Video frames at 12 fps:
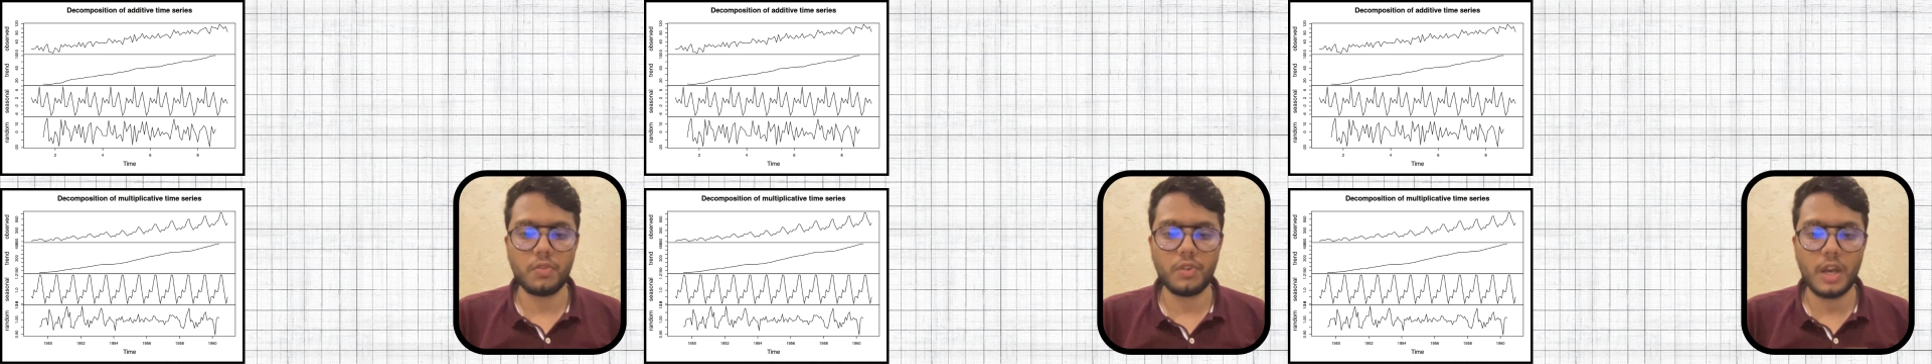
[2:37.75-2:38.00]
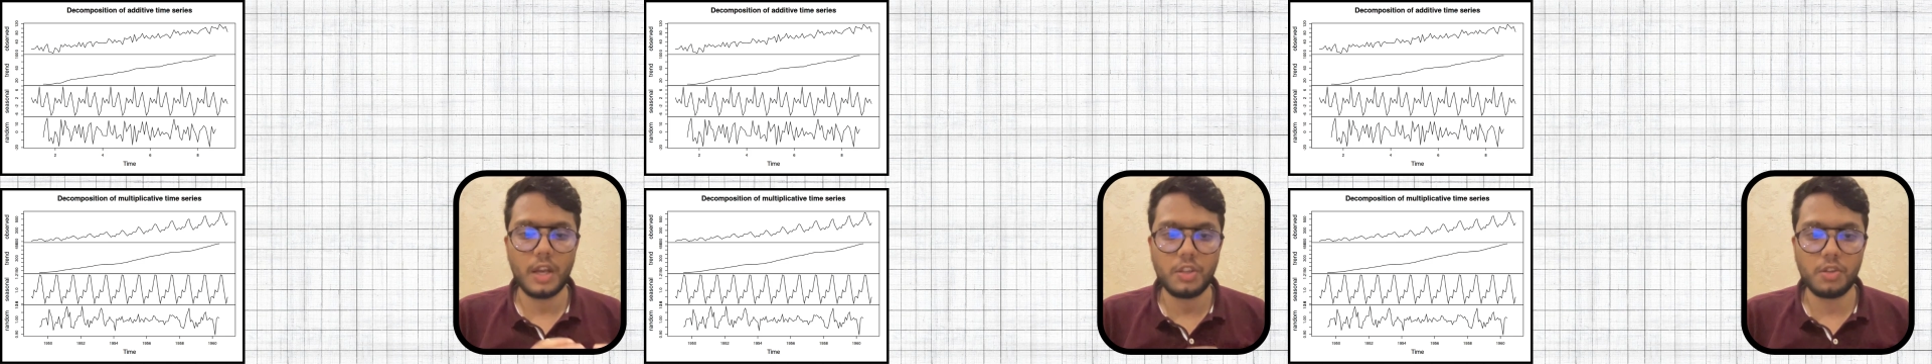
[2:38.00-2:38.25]

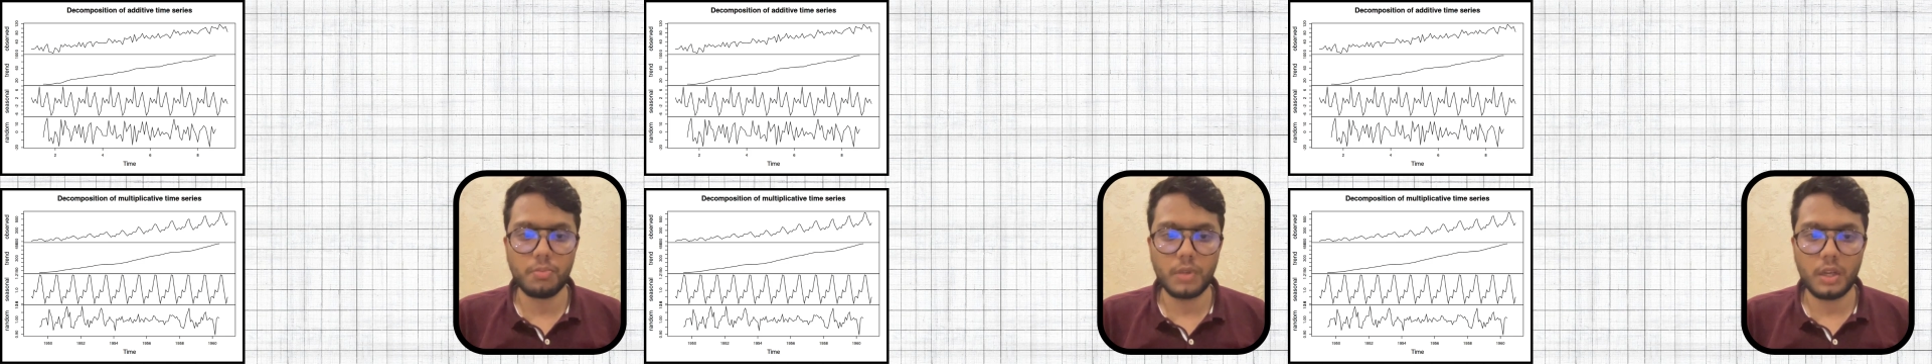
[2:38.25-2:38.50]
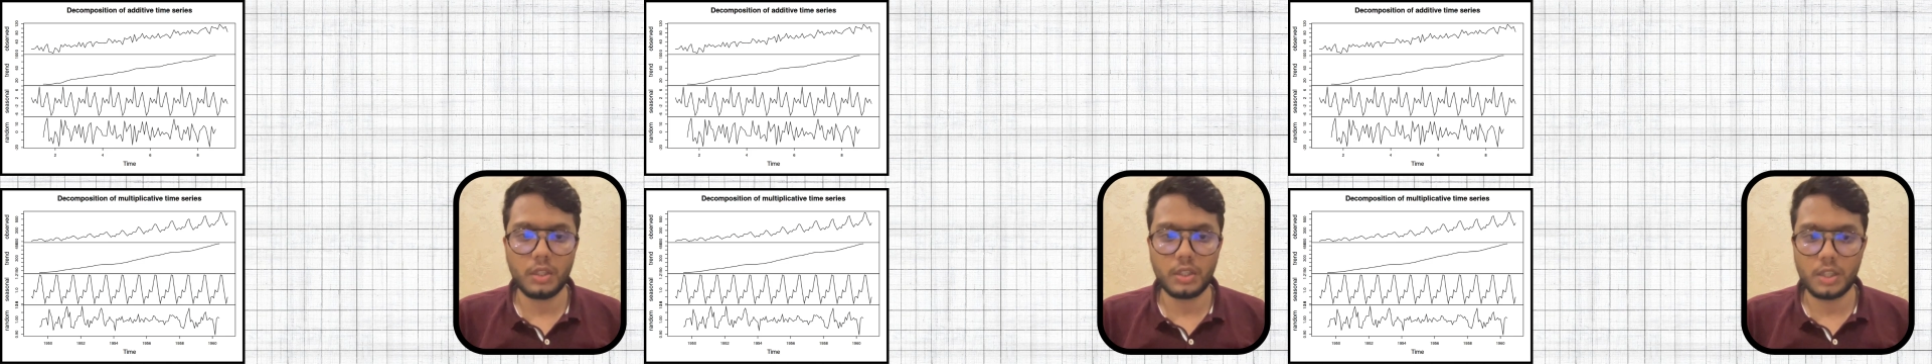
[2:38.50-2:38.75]
we assume
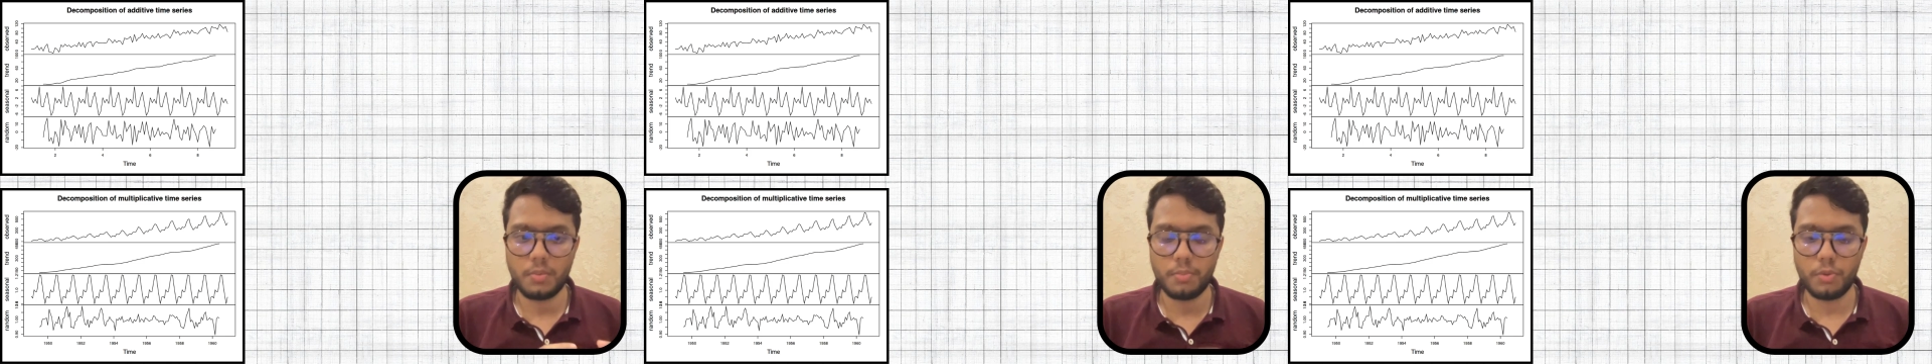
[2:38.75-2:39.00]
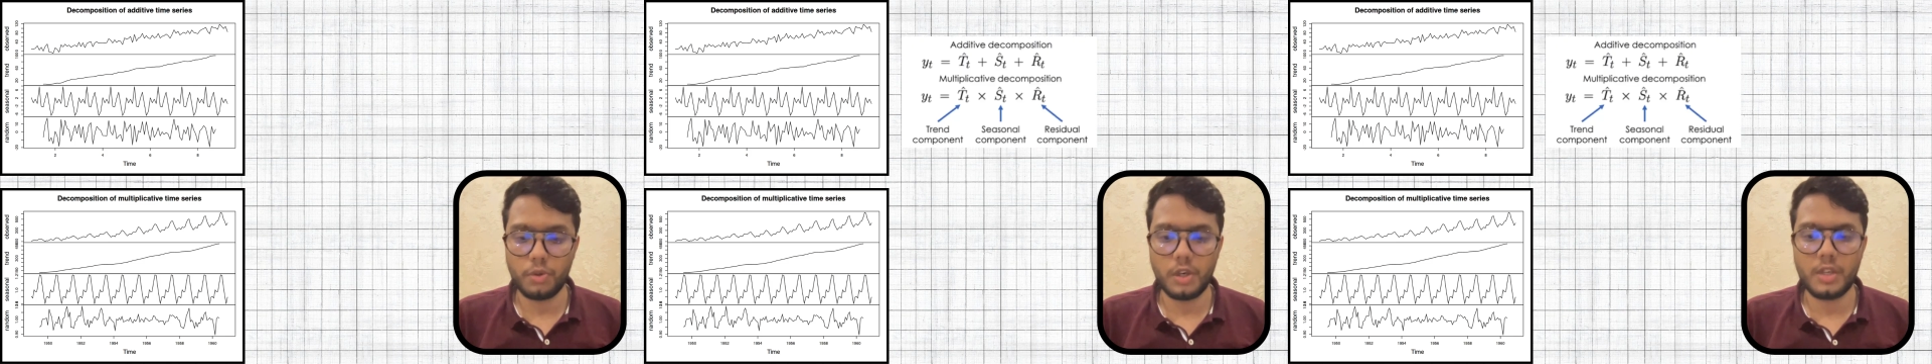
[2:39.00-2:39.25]
that the
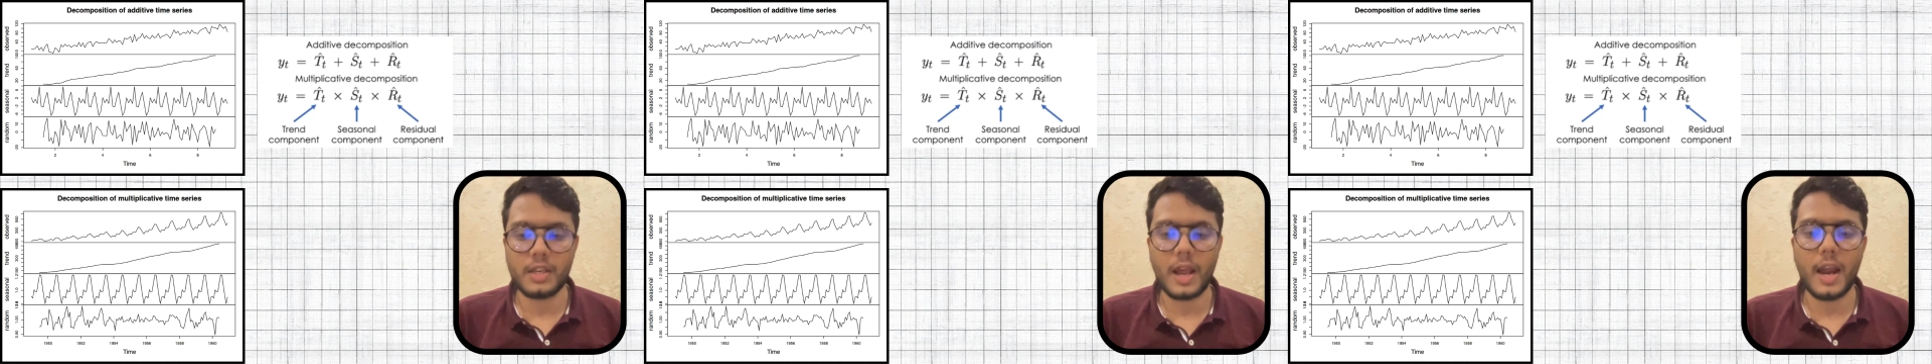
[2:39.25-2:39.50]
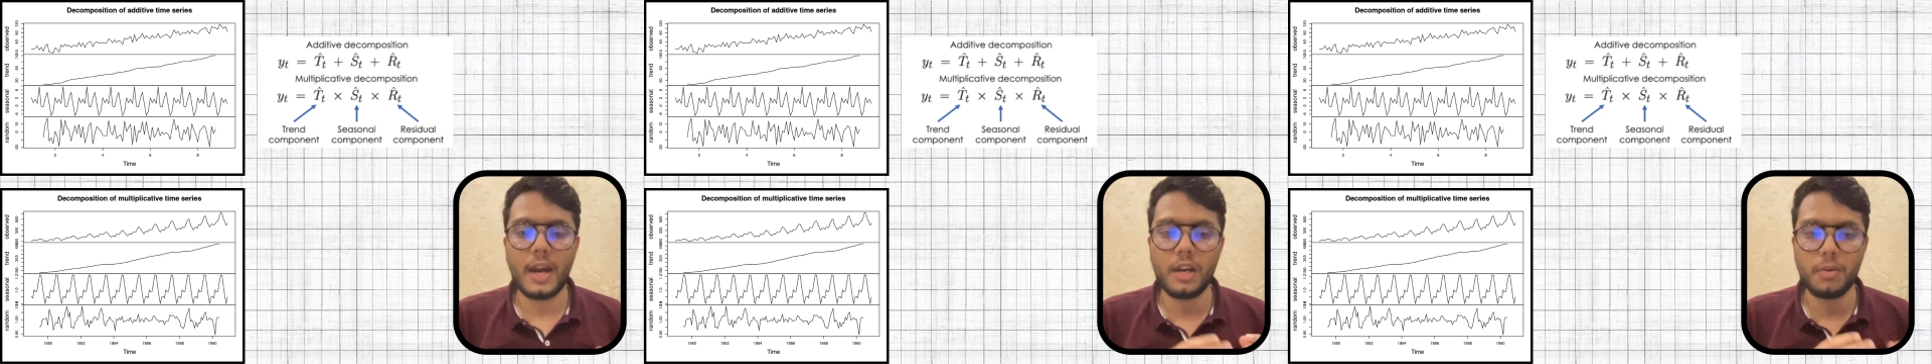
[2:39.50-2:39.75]
components
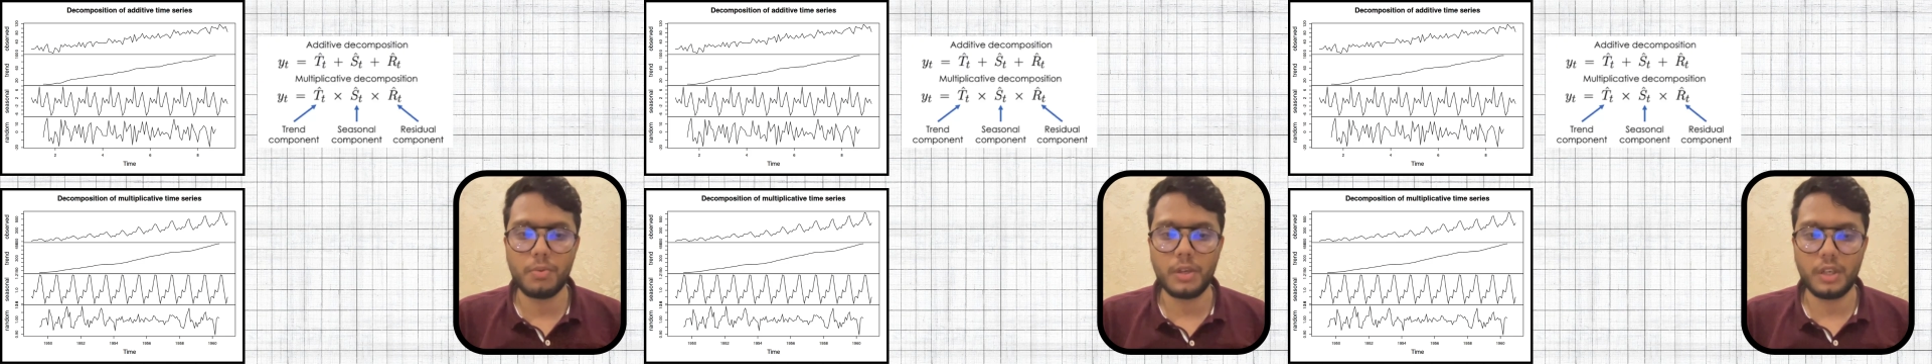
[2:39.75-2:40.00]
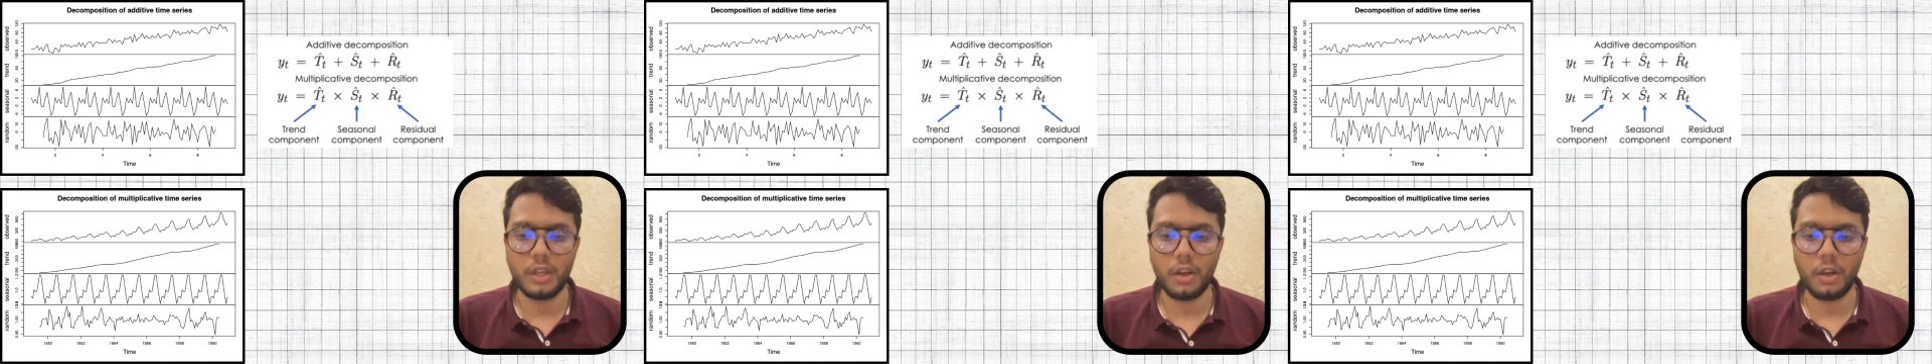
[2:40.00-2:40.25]
add up
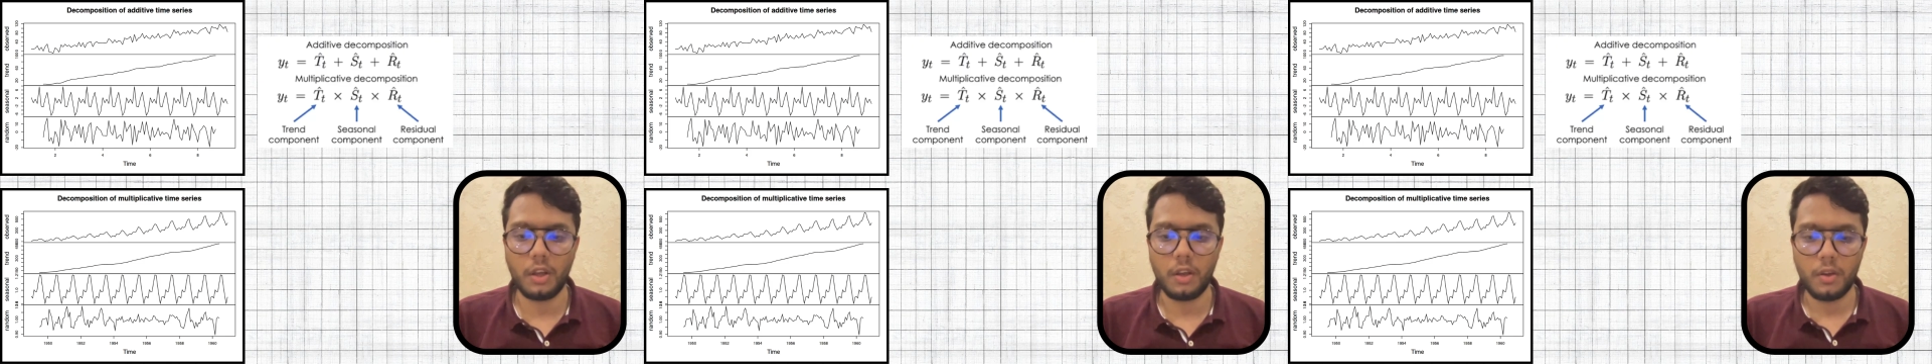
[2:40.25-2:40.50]
linearly.